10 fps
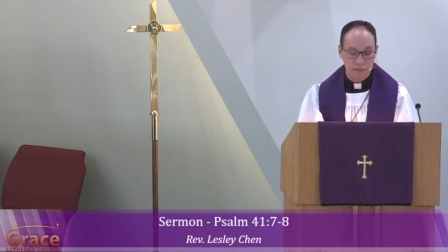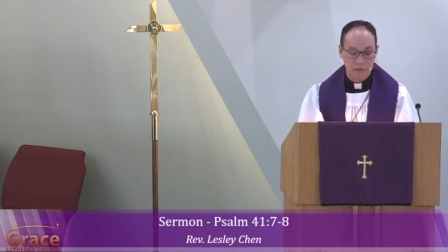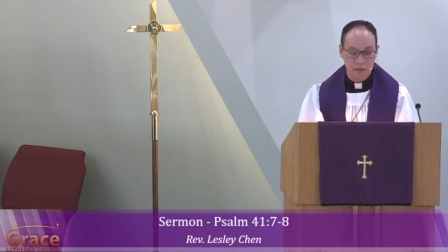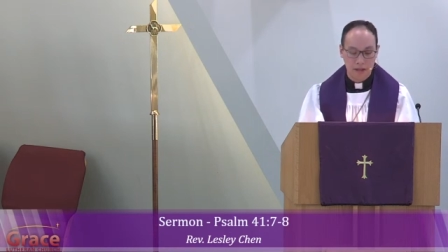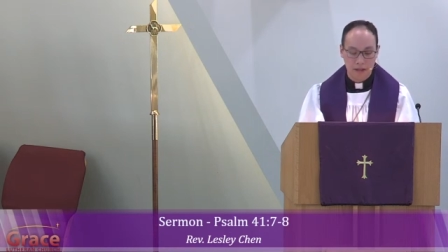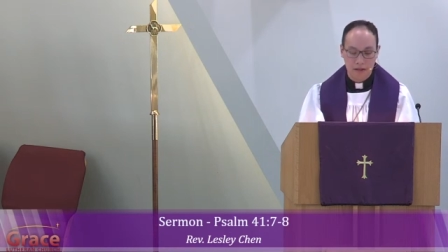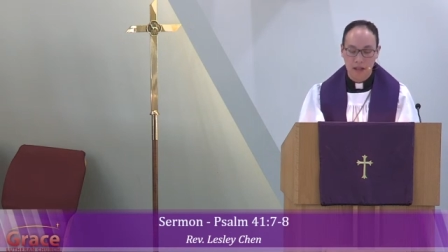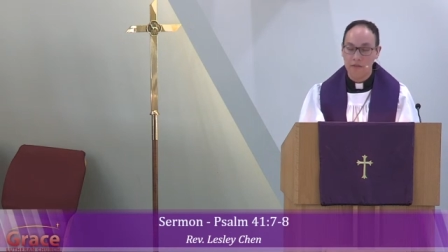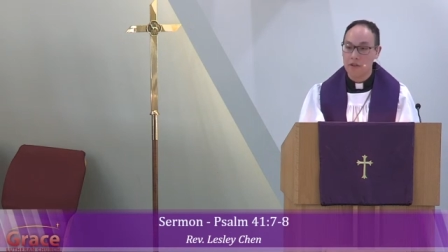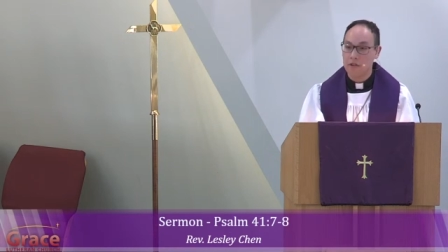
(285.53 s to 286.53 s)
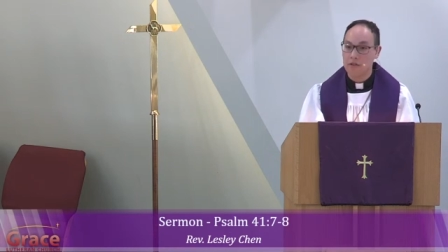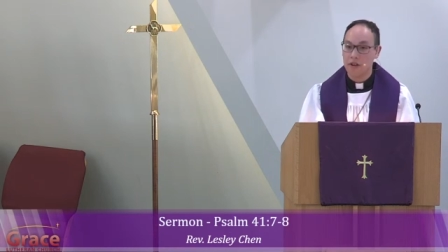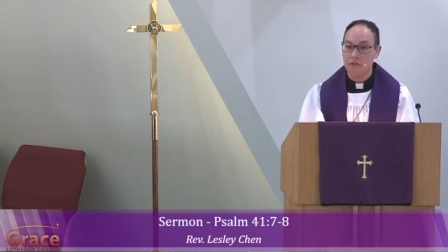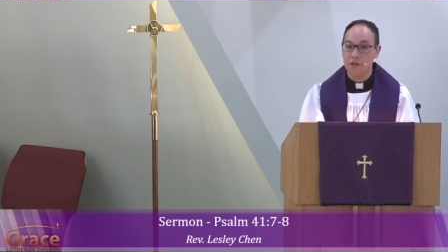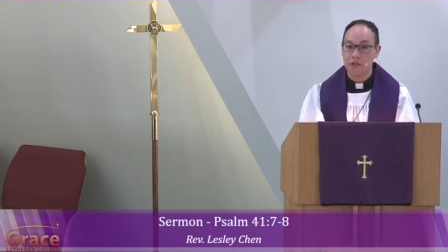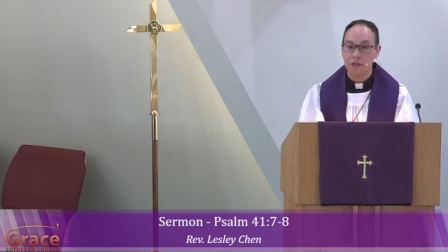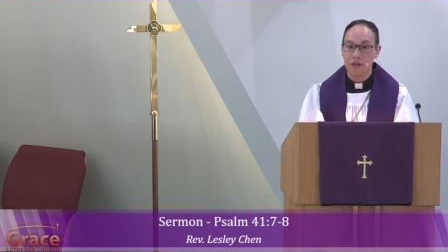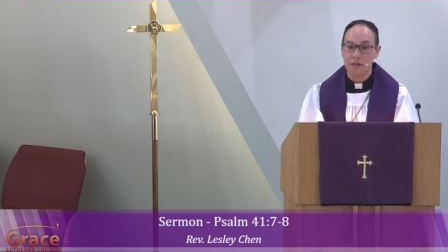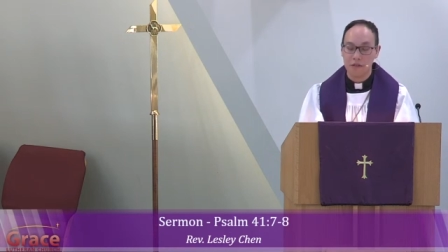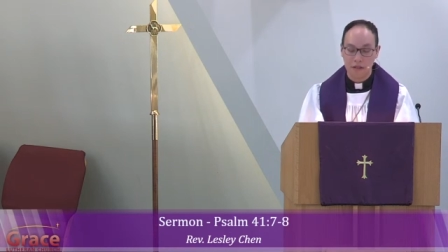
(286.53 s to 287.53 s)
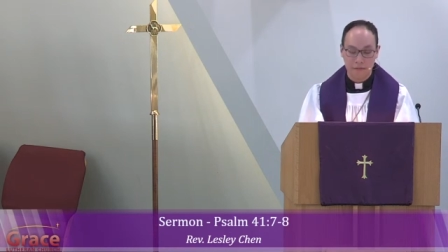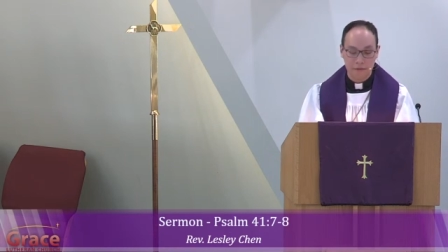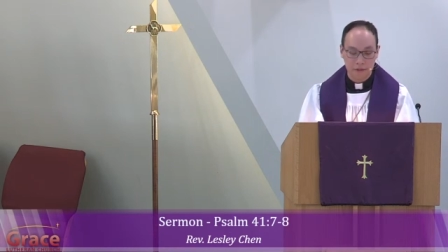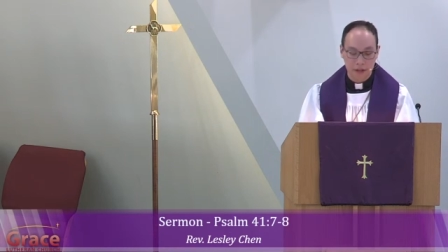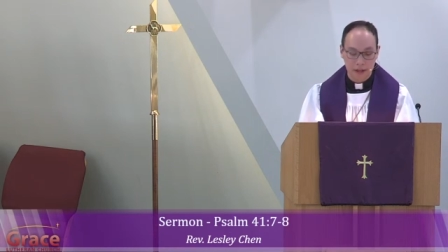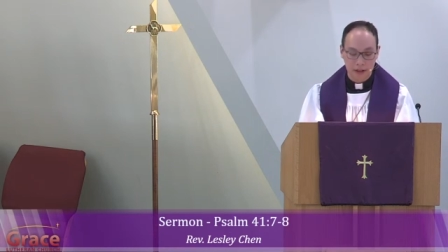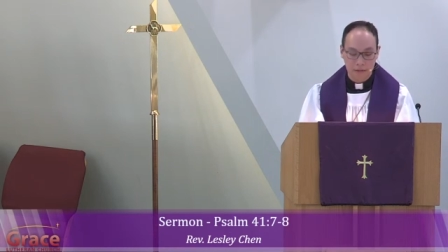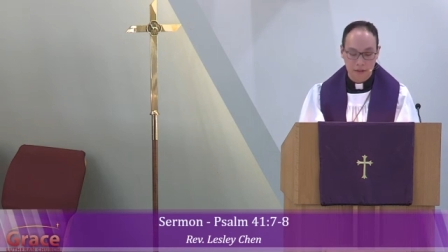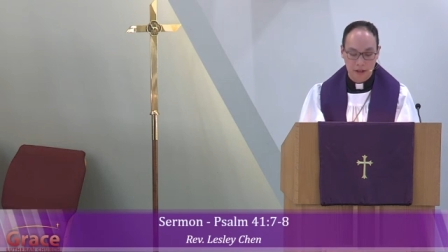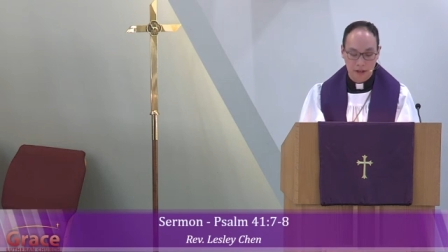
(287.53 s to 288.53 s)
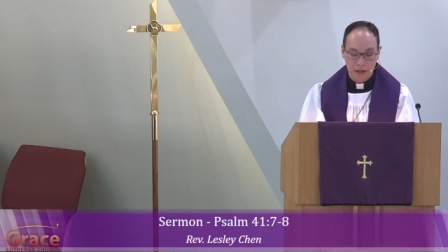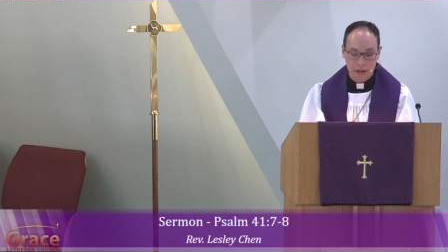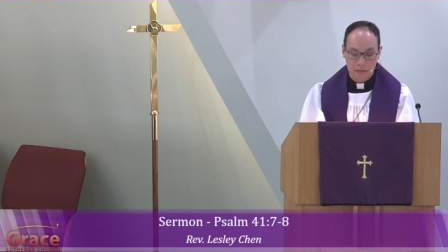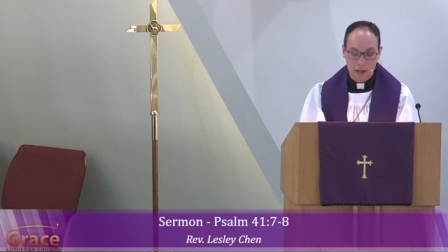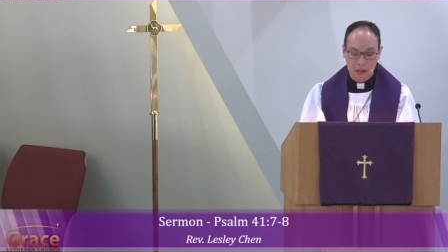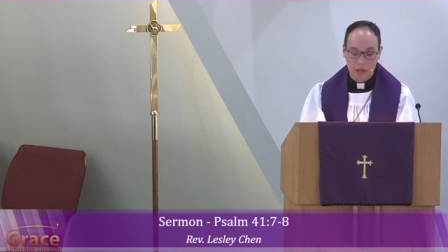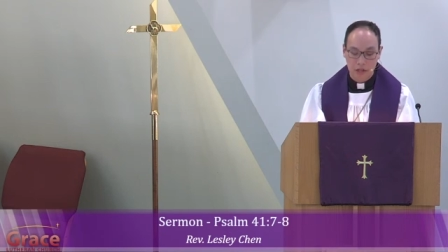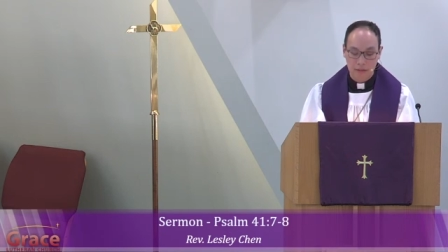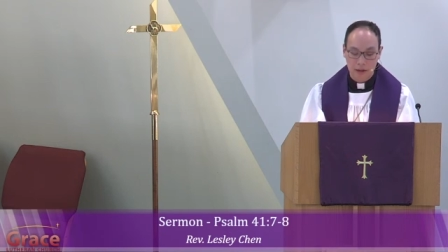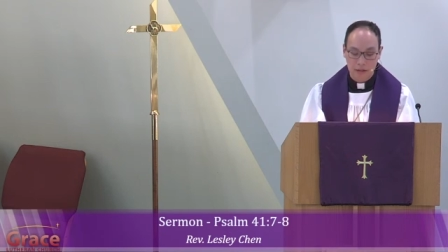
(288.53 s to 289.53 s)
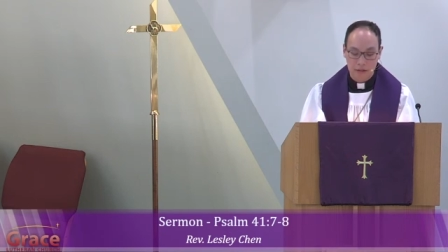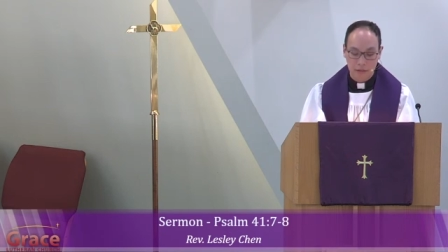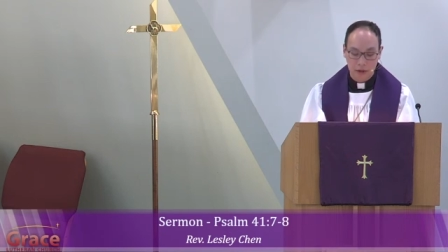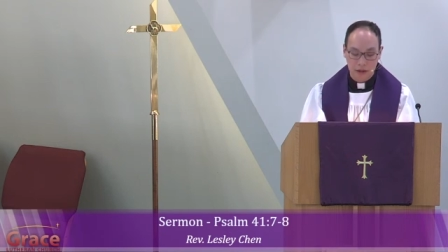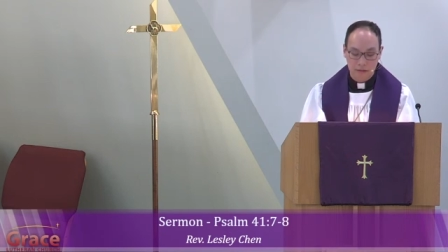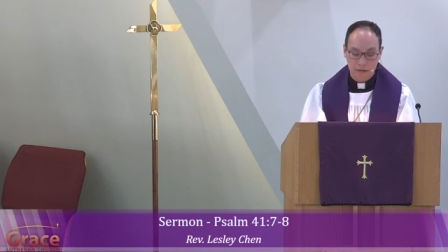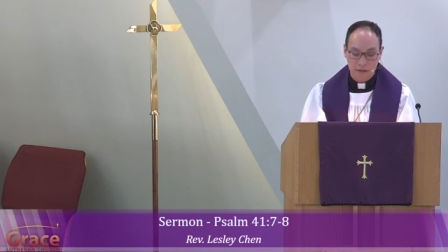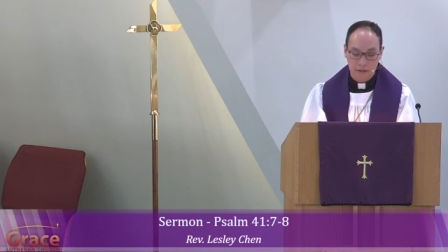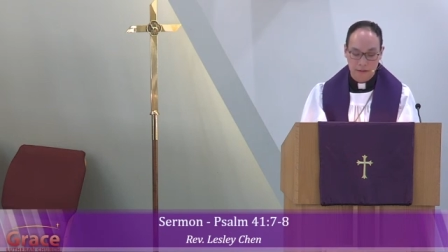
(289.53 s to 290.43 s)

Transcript: so that King David could selfishly and sinfully have Bathsheba as his wife.